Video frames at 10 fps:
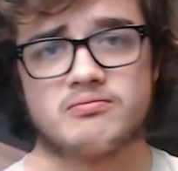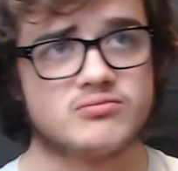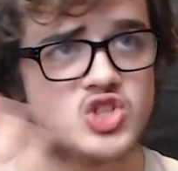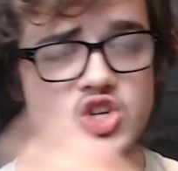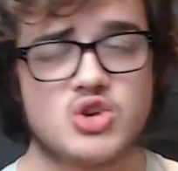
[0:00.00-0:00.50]

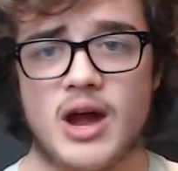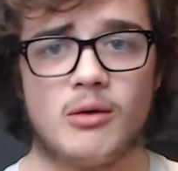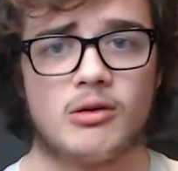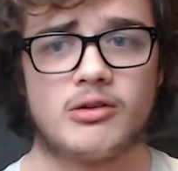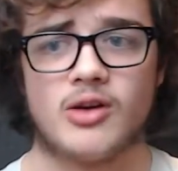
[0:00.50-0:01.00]
2
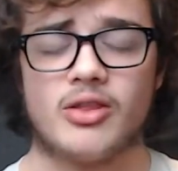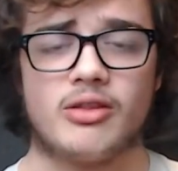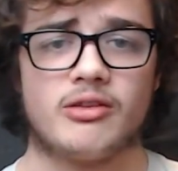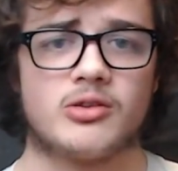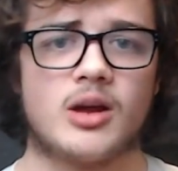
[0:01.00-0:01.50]
hours on
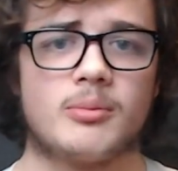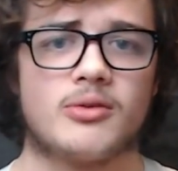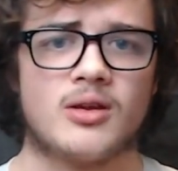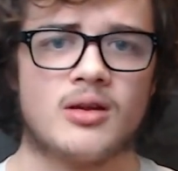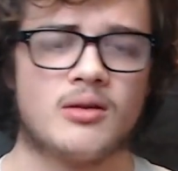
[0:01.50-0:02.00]
this
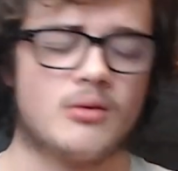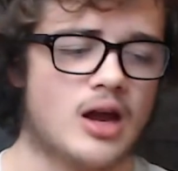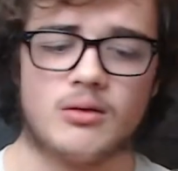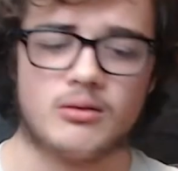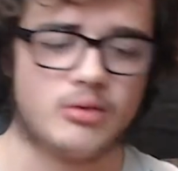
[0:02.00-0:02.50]
script.
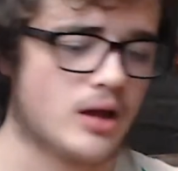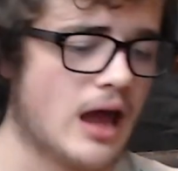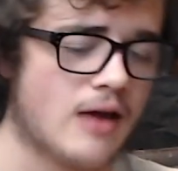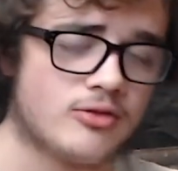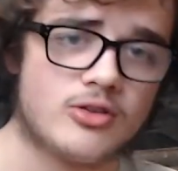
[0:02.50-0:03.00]
I don't
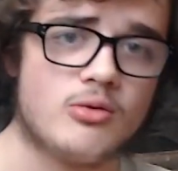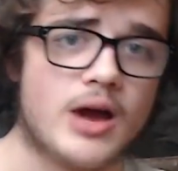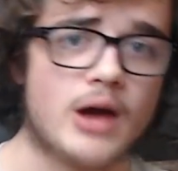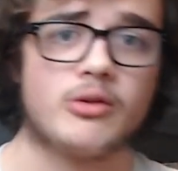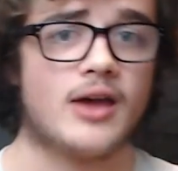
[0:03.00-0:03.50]
after 2
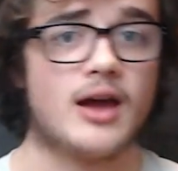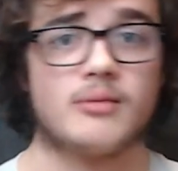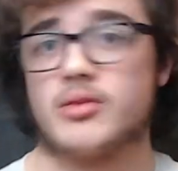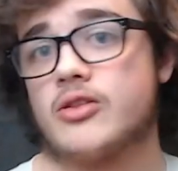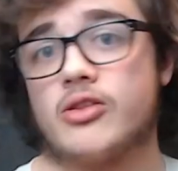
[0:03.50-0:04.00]
hours,
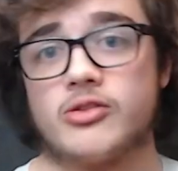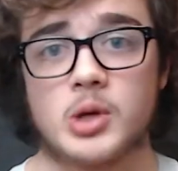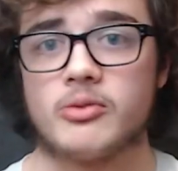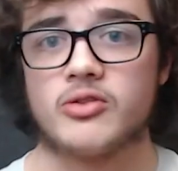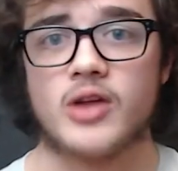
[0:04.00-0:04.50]
the
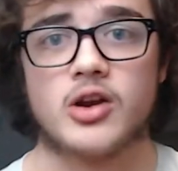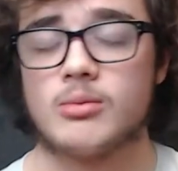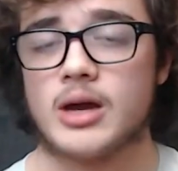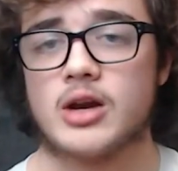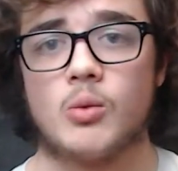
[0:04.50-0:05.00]
script's done no
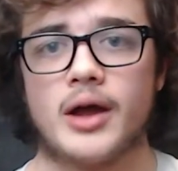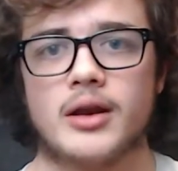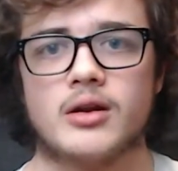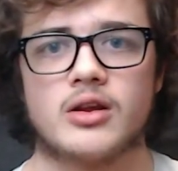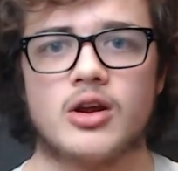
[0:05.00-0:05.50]
matter
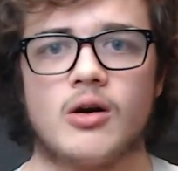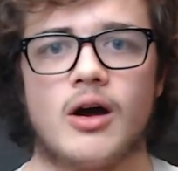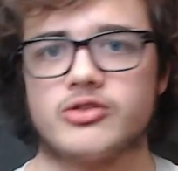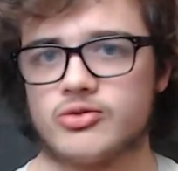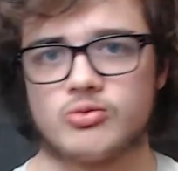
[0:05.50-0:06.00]
what.
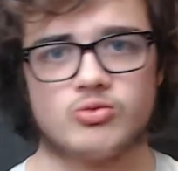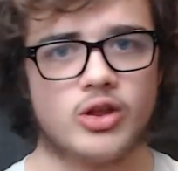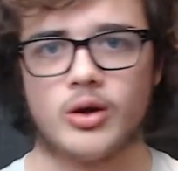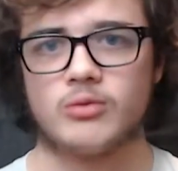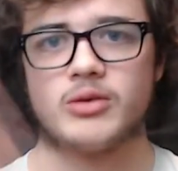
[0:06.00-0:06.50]
I'll just
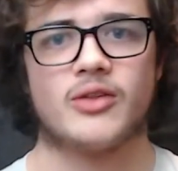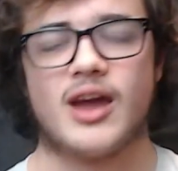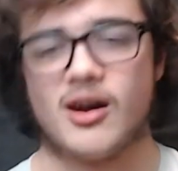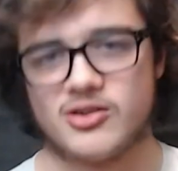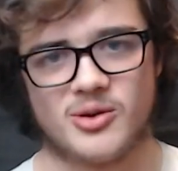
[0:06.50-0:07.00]
really quick read out
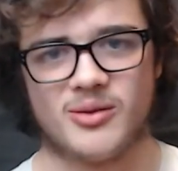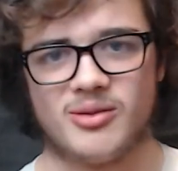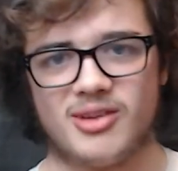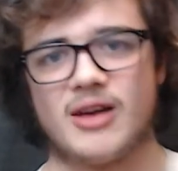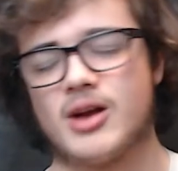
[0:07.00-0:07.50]
the outro or
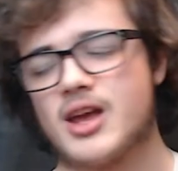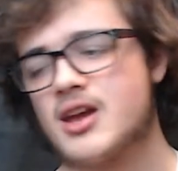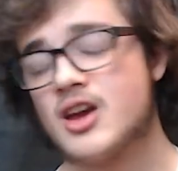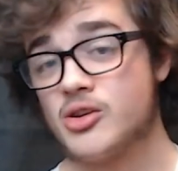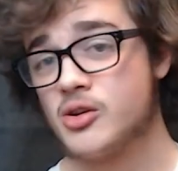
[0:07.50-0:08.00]
something like that, right?
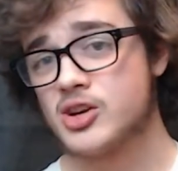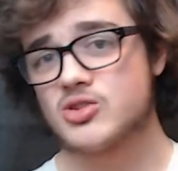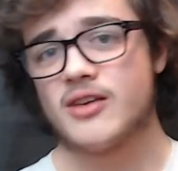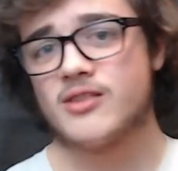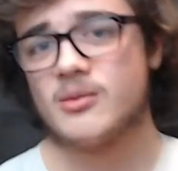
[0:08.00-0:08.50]
You could
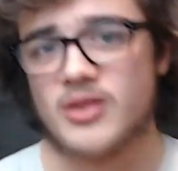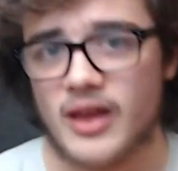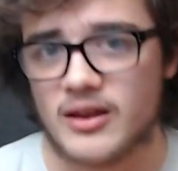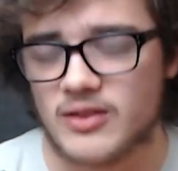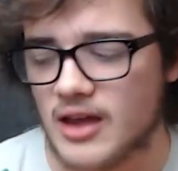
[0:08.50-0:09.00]
try something
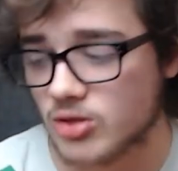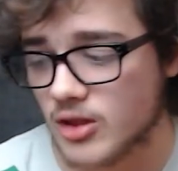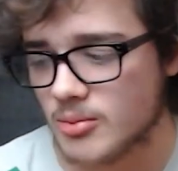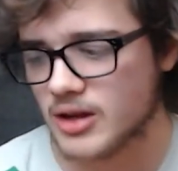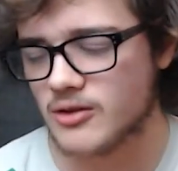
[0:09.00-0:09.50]
like that,
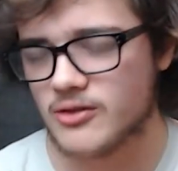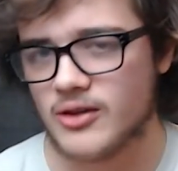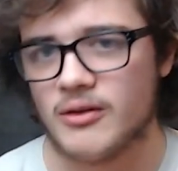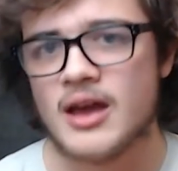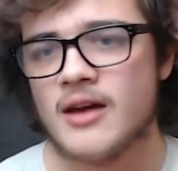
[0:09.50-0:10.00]
limiting
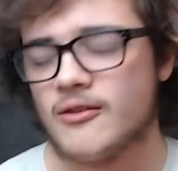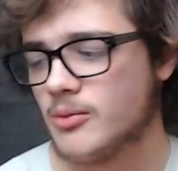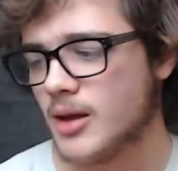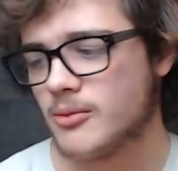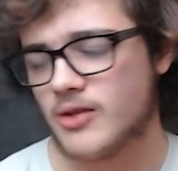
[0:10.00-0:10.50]
yourself.
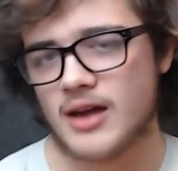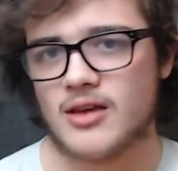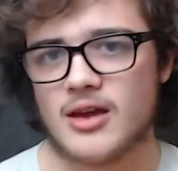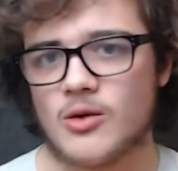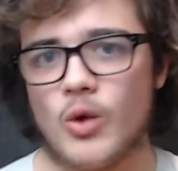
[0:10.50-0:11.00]
Sometimes I
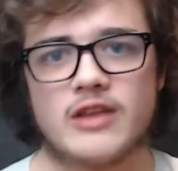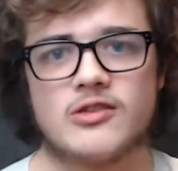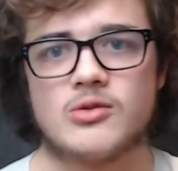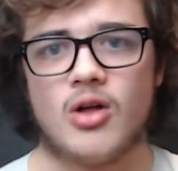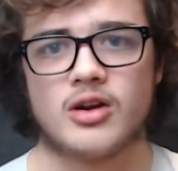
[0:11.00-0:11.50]
take way
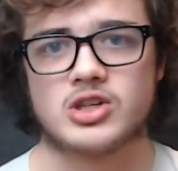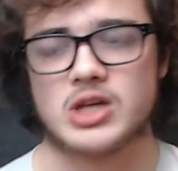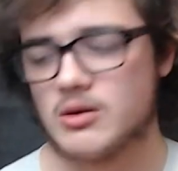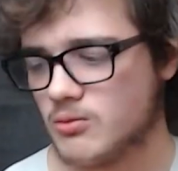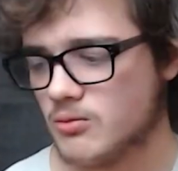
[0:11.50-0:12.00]
too long
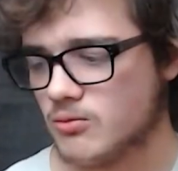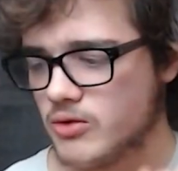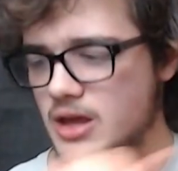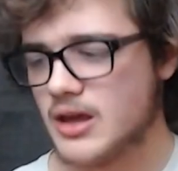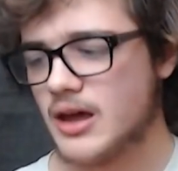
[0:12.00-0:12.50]
trying
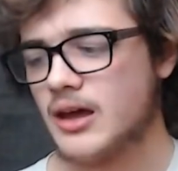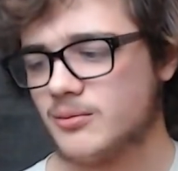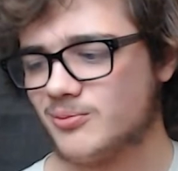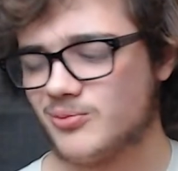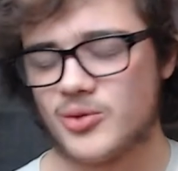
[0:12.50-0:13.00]

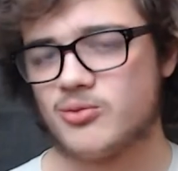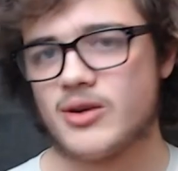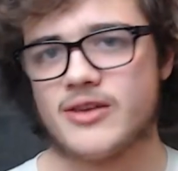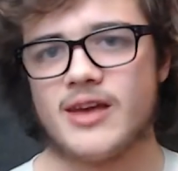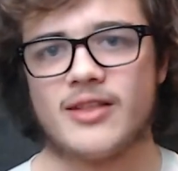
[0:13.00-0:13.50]
to
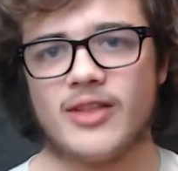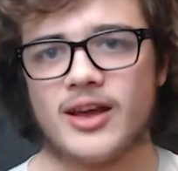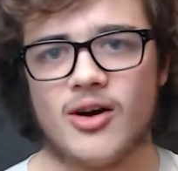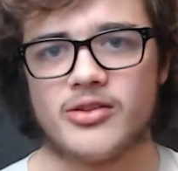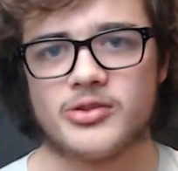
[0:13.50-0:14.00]

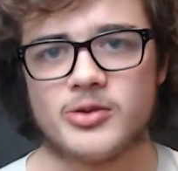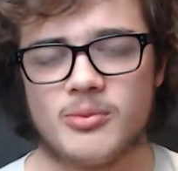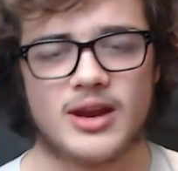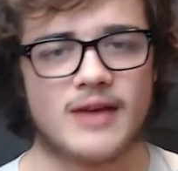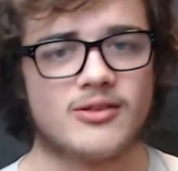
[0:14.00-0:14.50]
recite all the
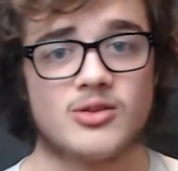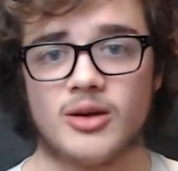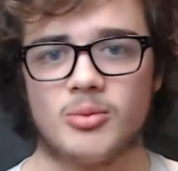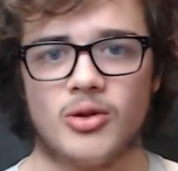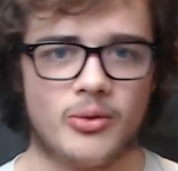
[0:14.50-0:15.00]
scripts and I have to do
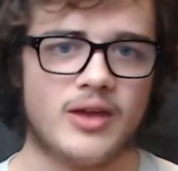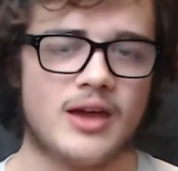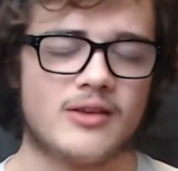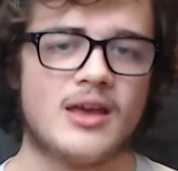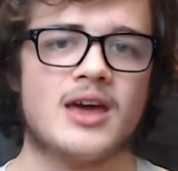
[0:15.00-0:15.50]
multiple
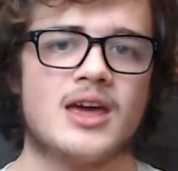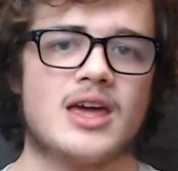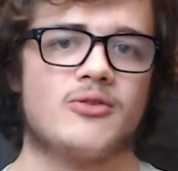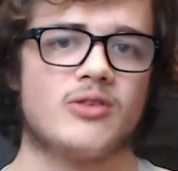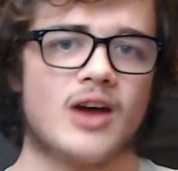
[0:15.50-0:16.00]
takes.
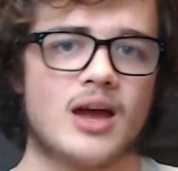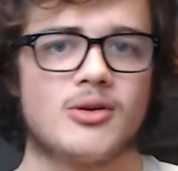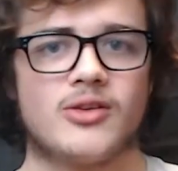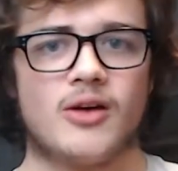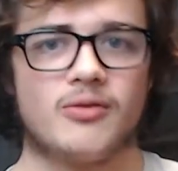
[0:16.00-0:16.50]
If you time
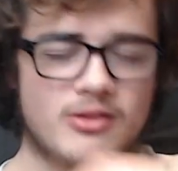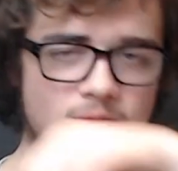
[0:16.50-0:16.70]
yourself this